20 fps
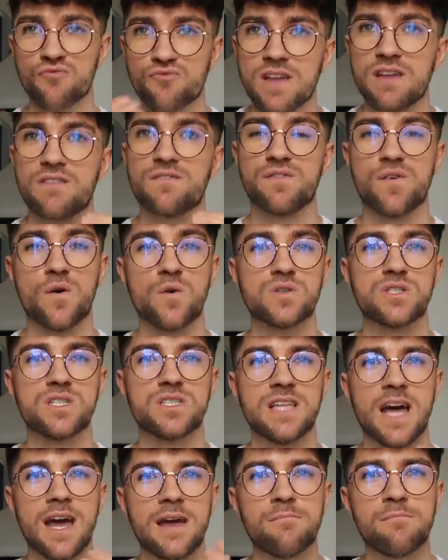
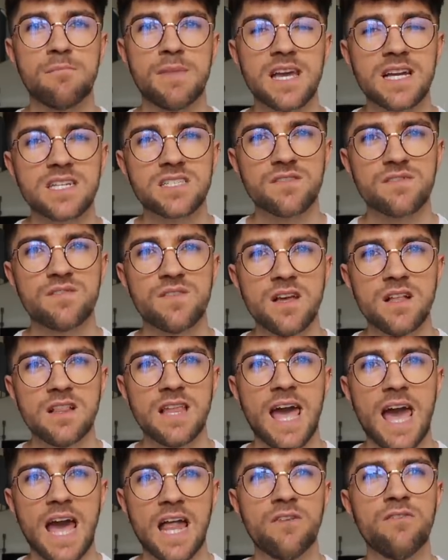reinforces that and makes it feel
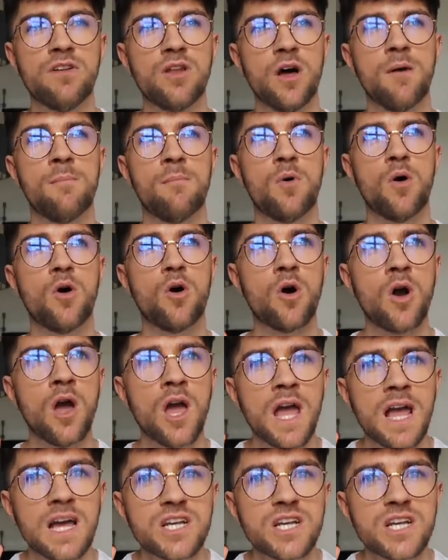a hell of a lot more